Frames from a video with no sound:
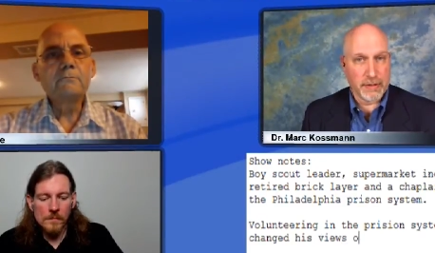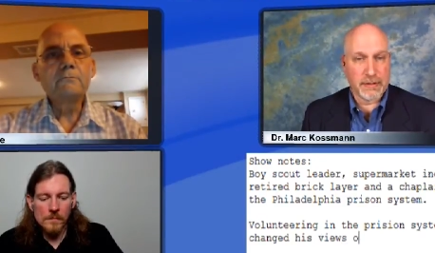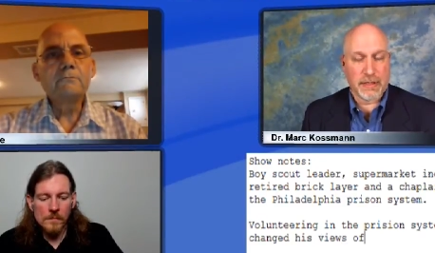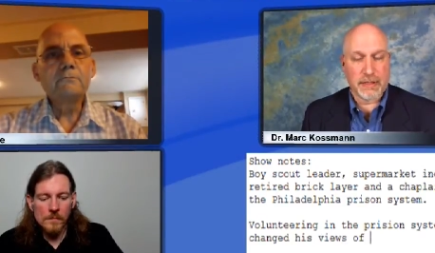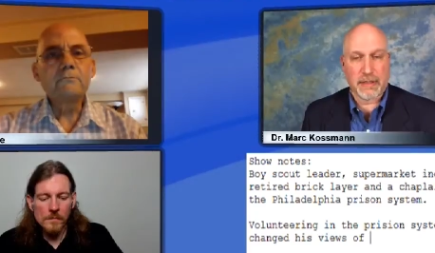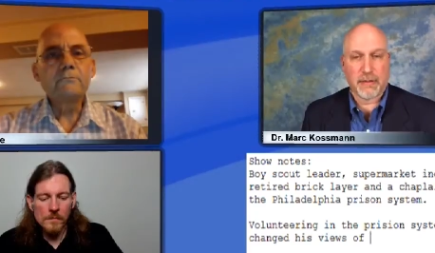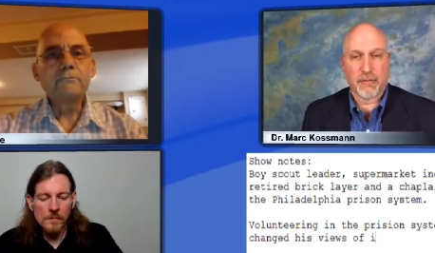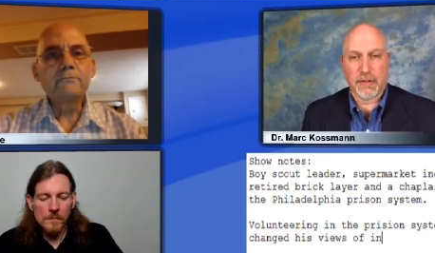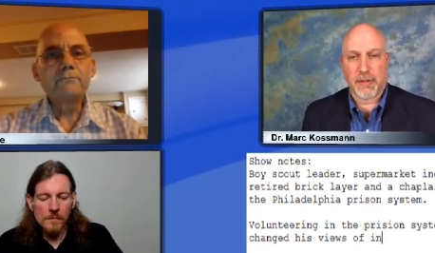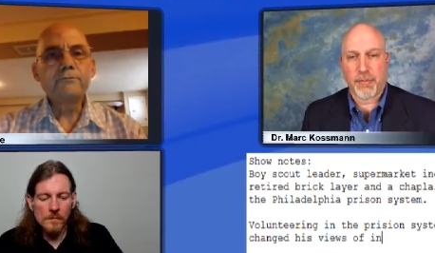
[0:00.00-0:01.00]
Speaker 1: in, in the
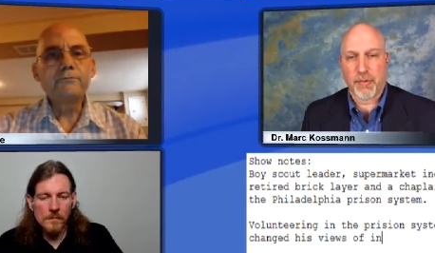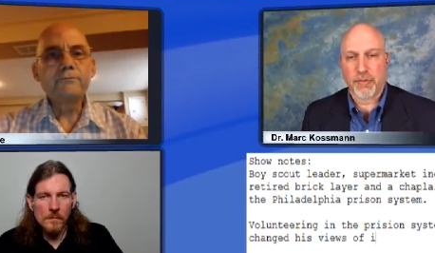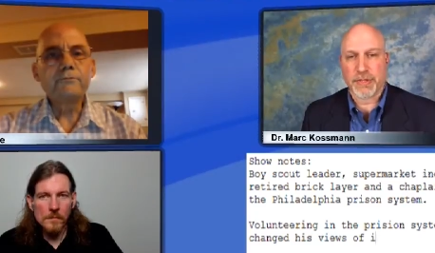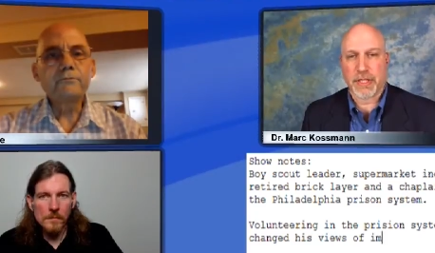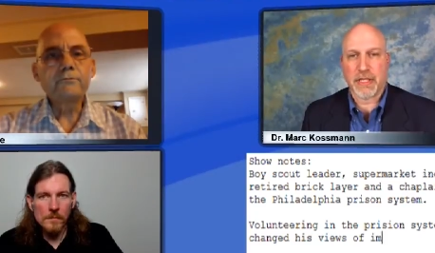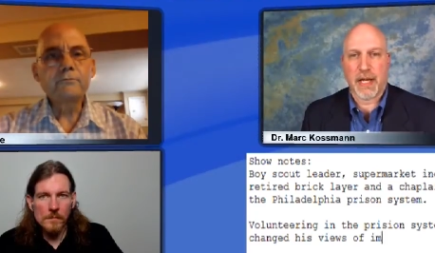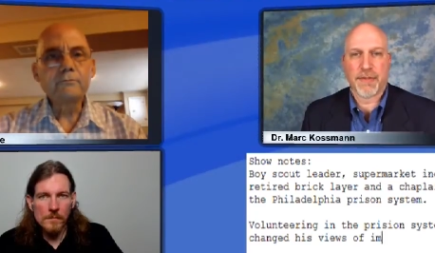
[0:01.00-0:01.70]
that people will see in the